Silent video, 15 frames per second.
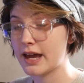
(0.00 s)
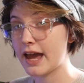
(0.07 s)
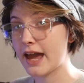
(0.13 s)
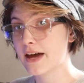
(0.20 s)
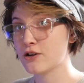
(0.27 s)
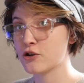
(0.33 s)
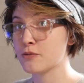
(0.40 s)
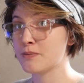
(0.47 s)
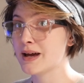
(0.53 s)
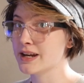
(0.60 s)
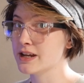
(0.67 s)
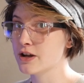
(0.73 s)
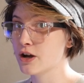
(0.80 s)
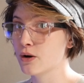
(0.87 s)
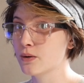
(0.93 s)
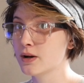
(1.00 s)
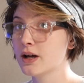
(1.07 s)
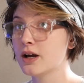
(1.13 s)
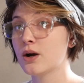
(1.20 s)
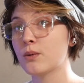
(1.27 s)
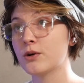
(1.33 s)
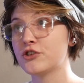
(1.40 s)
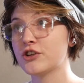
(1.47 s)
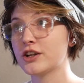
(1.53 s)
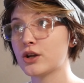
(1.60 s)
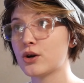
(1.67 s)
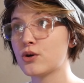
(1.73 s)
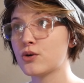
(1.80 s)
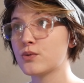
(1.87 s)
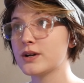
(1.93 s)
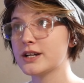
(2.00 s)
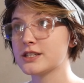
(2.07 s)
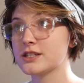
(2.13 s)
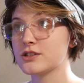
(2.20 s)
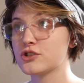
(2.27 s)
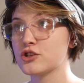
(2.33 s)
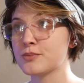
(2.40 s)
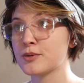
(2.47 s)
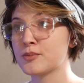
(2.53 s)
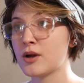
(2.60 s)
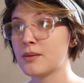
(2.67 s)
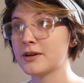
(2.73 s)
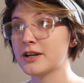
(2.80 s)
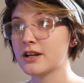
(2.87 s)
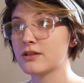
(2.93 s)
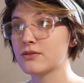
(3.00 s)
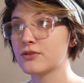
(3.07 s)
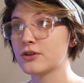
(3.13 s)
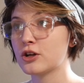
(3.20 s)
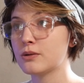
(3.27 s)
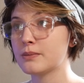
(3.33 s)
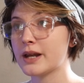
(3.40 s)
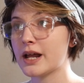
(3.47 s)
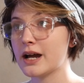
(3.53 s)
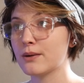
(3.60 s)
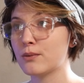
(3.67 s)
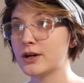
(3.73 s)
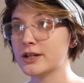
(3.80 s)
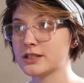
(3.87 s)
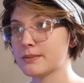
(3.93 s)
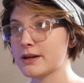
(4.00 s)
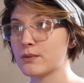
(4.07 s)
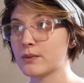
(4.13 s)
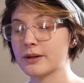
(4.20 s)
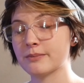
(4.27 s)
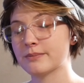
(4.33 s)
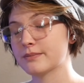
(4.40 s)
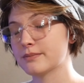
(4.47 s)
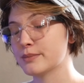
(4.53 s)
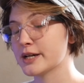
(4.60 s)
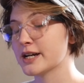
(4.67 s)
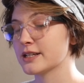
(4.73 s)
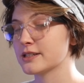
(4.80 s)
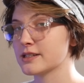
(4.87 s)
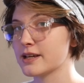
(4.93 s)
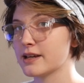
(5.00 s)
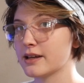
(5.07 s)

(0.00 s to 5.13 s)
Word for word: and her petticoat, which I know isn't super prominent in the film, but I want to make one because,